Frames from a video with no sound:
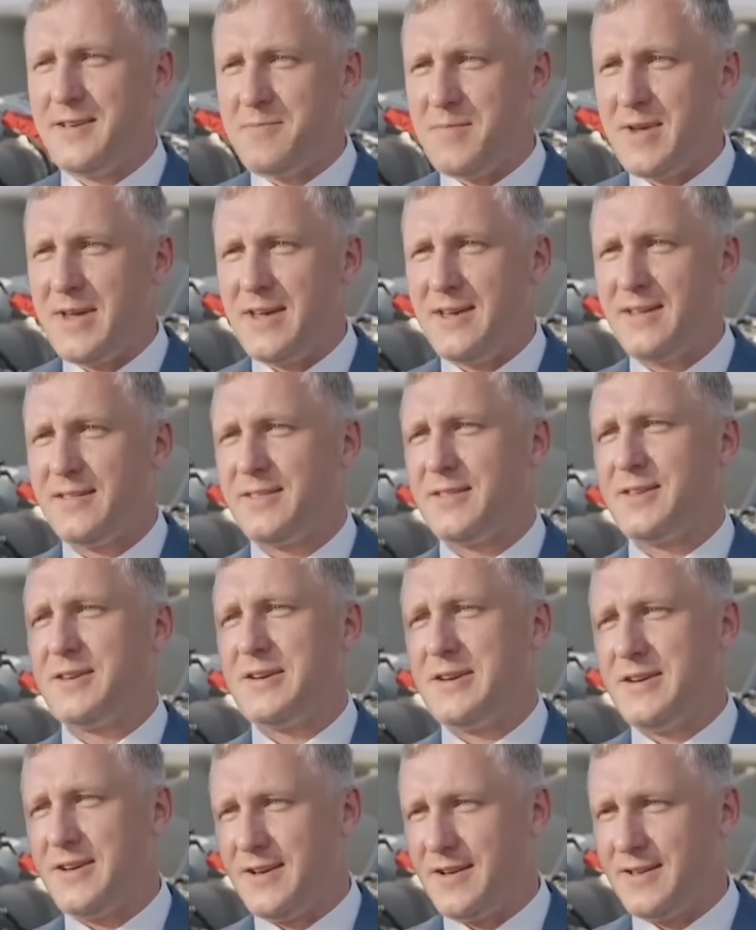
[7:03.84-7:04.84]
during
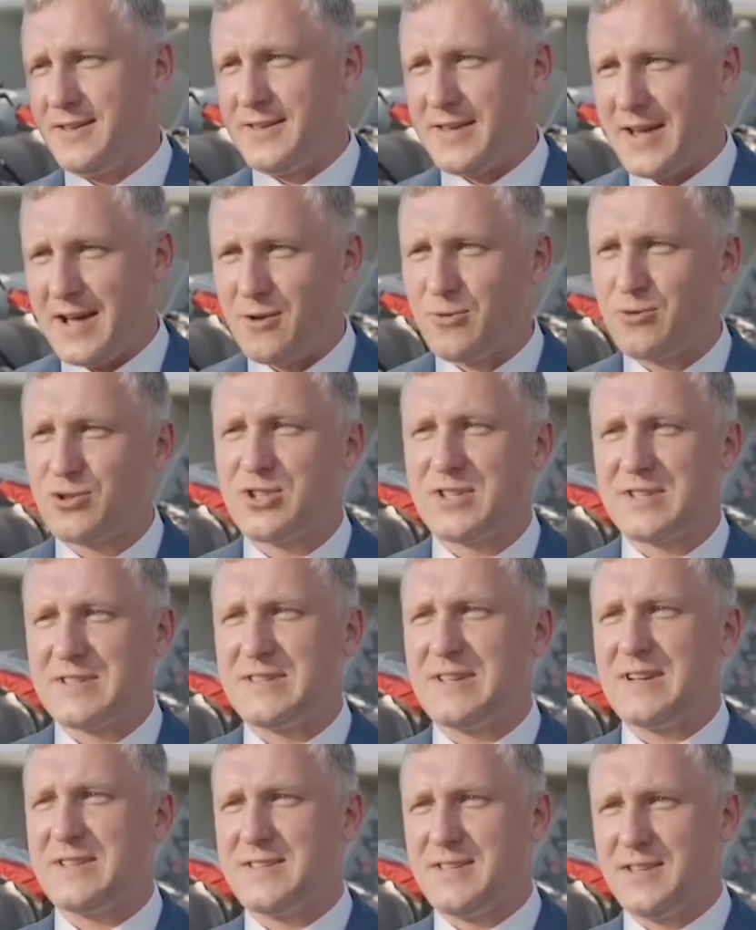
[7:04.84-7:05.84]
testing and
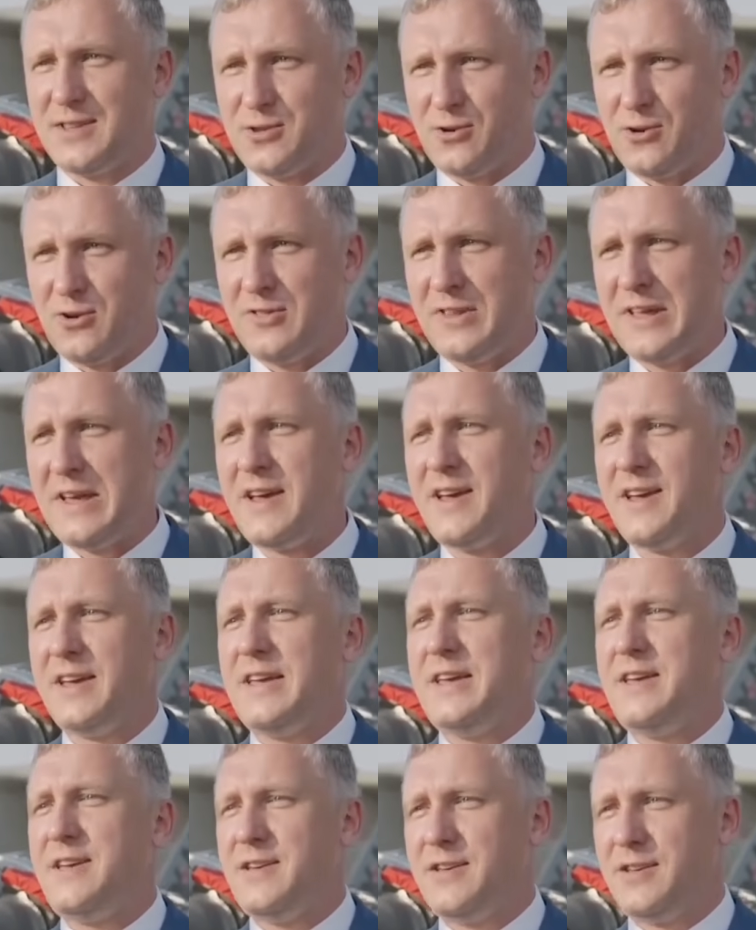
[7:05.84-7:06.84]
operational deployment,
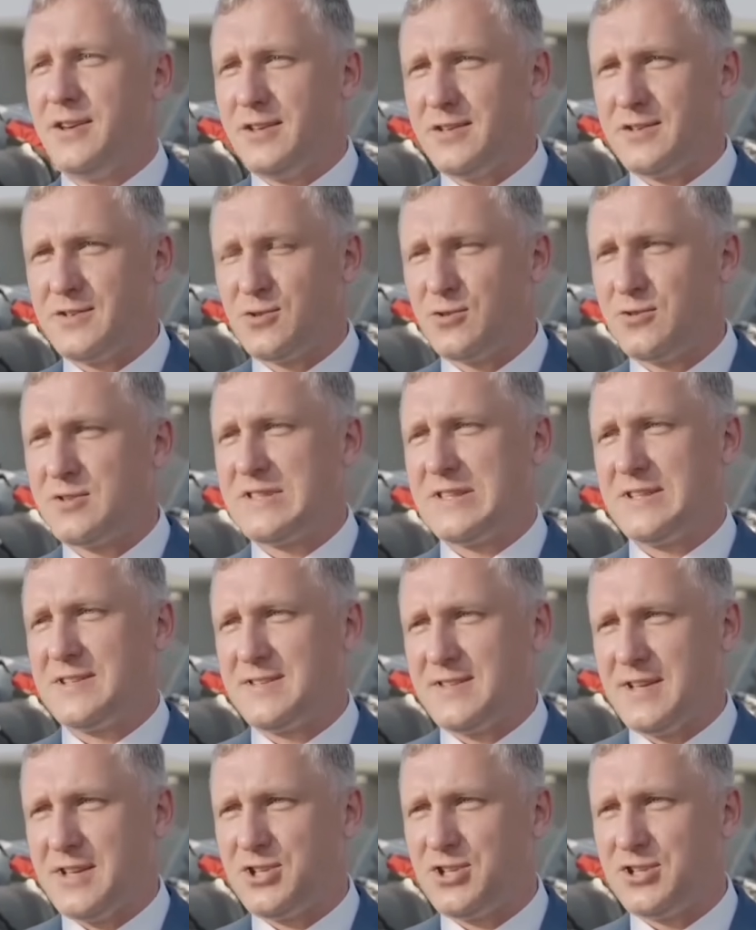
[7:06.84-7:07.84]
it could become a
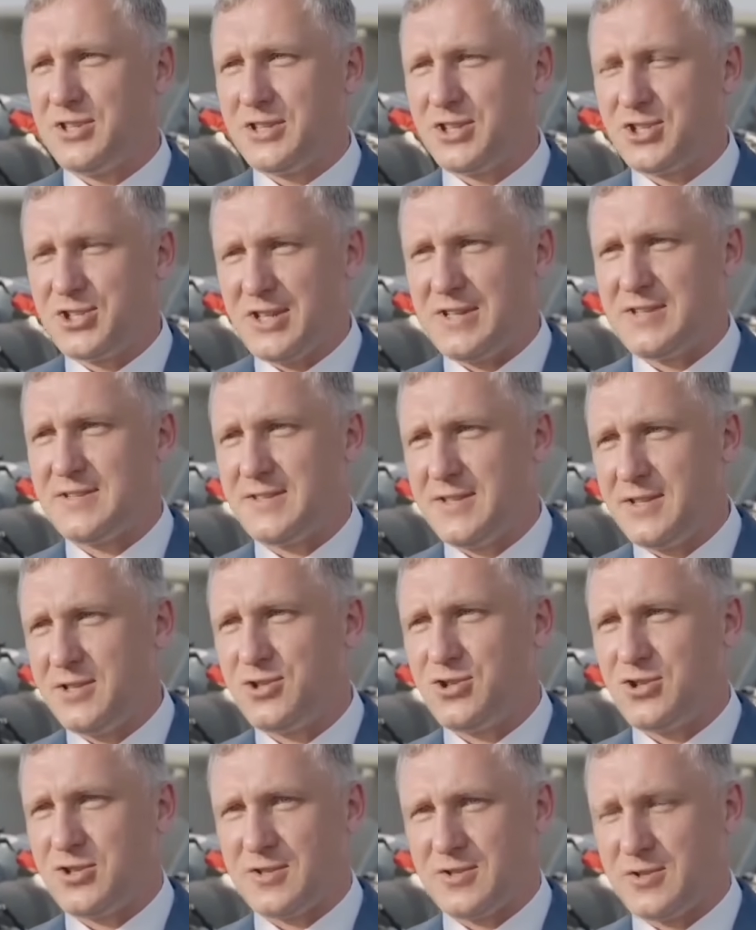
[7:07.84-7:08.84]
major propulsion
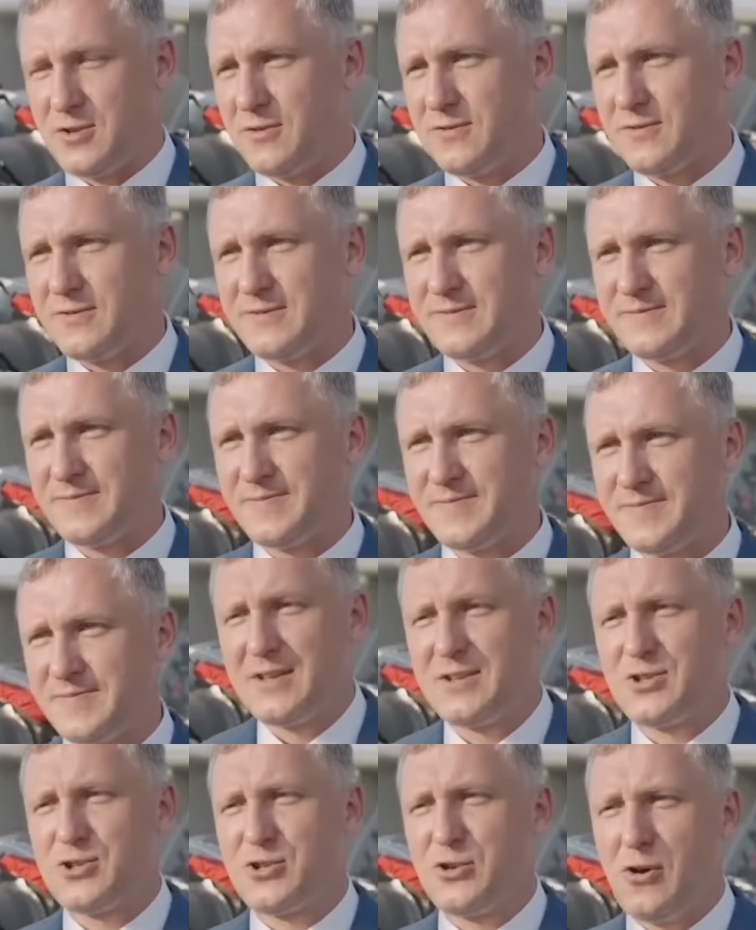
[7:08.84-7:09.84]
system for the
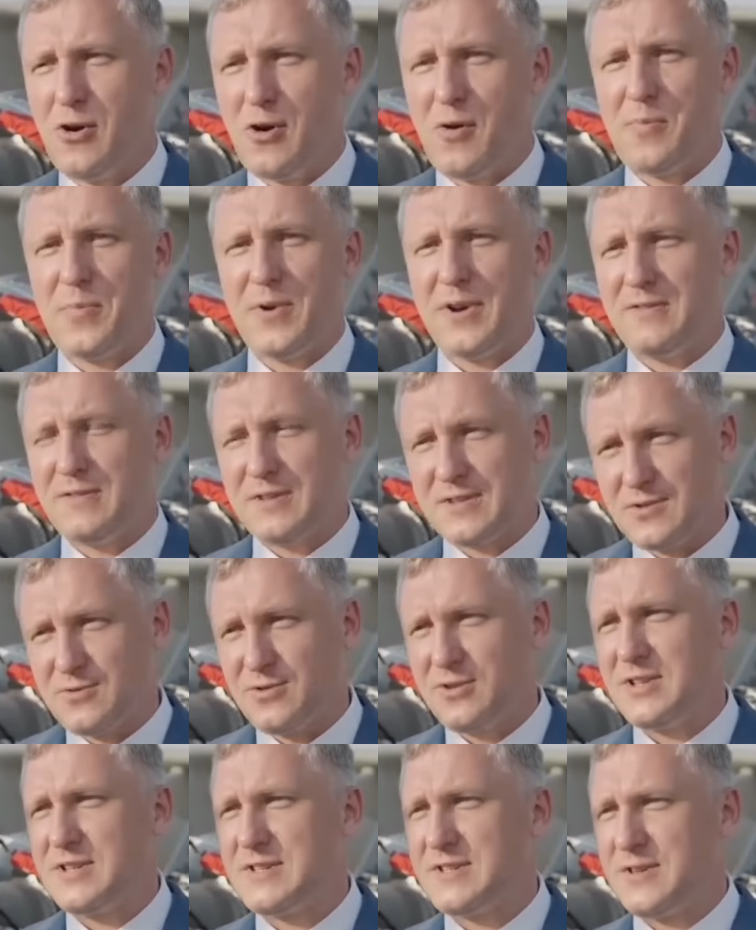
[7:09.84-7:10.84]
next era of
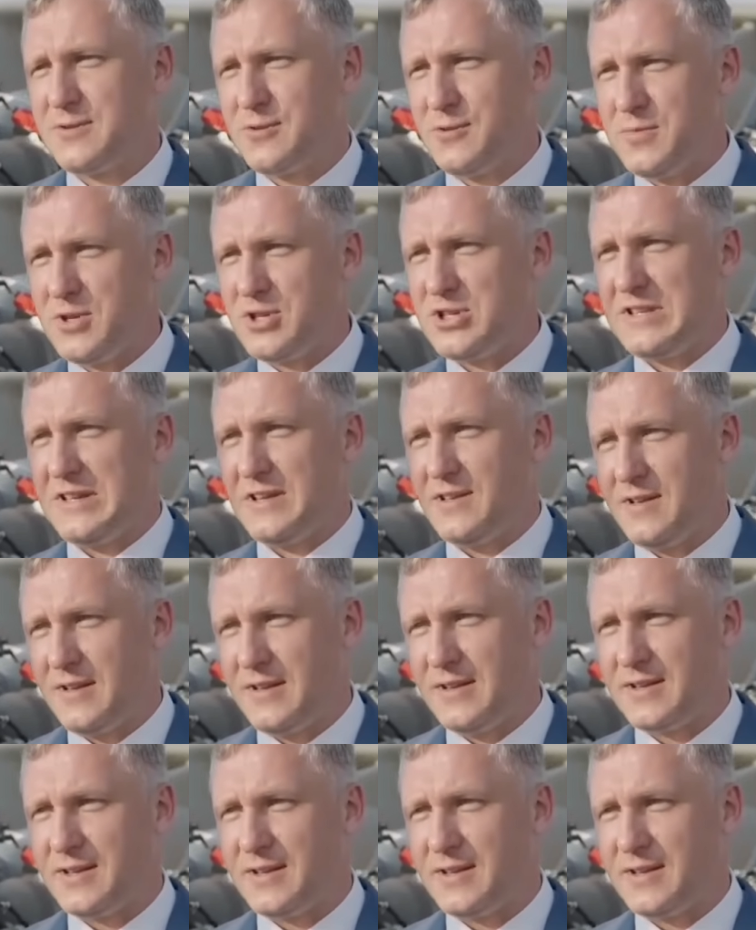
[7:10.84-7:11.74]
Russian aligned tactical